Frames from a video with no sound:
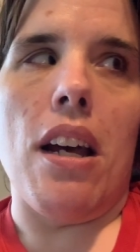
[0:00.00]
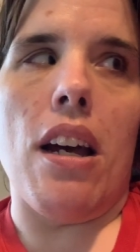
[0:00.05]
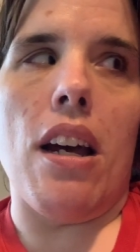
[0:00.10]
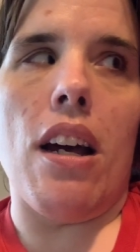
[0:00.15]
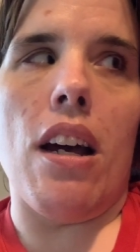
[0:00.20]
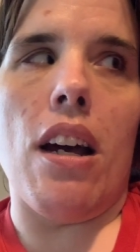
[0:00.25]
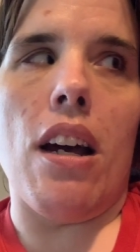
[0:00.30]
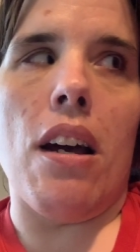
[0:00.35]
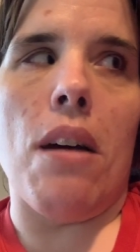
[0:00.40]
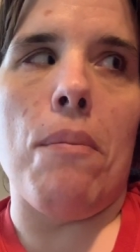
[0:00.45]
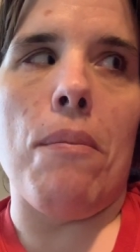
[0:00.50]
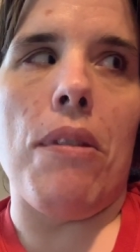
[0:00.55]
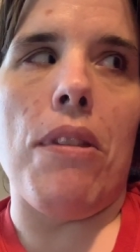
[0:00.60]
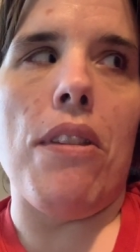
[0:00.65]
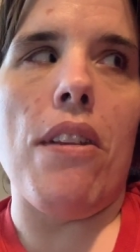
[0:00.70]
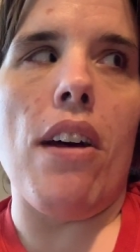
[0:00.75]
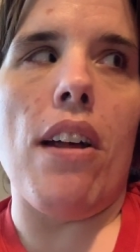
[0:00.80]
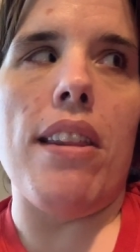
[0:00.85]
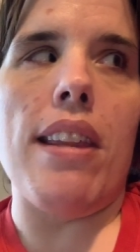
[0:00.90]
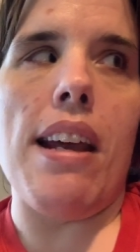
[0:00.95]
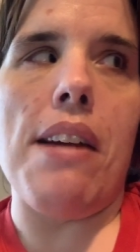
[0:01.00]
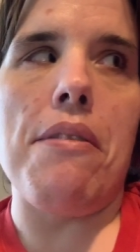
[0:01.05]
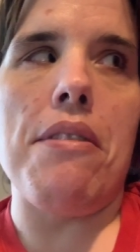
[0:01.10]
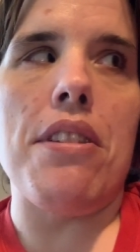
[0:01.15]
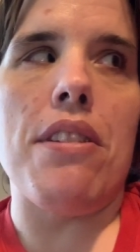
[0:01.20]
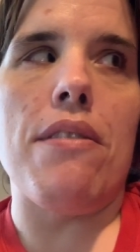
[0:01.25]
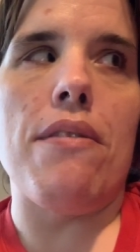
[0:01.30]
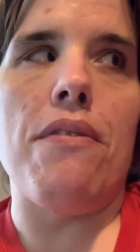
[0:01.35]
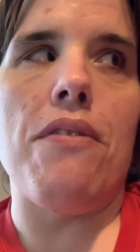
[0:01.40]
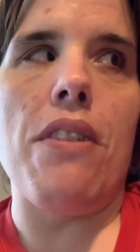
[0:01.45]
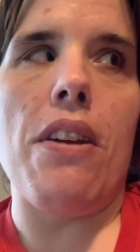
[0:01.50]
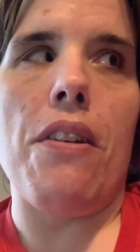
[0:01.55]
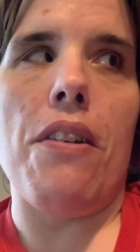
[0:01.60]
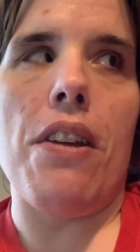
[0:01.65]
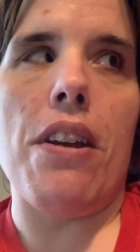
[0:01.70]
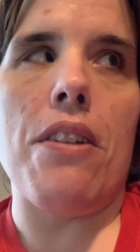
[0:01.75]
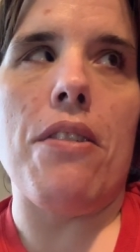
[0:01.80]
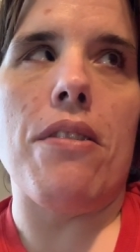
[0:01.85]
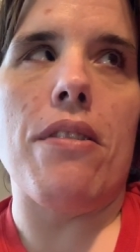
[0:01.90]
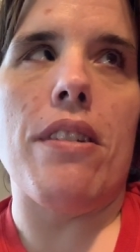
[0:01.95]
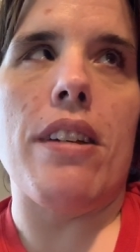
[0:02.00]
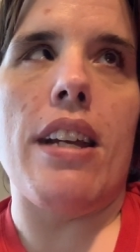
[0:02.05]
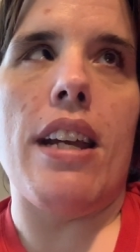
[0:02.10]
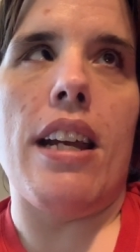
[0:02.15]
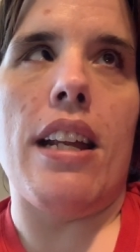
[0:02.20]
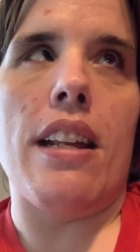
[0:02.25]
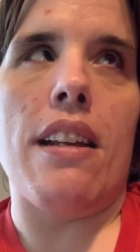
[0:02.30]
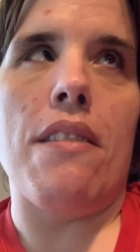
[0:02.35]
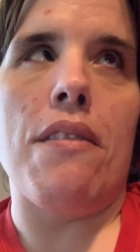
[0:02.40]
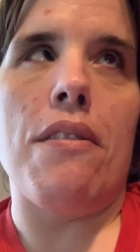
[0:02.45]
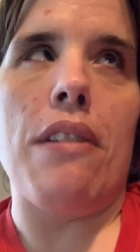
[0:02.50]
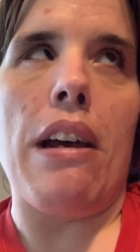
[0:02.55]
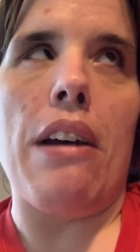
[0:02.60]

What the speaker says: Thought that was very creative.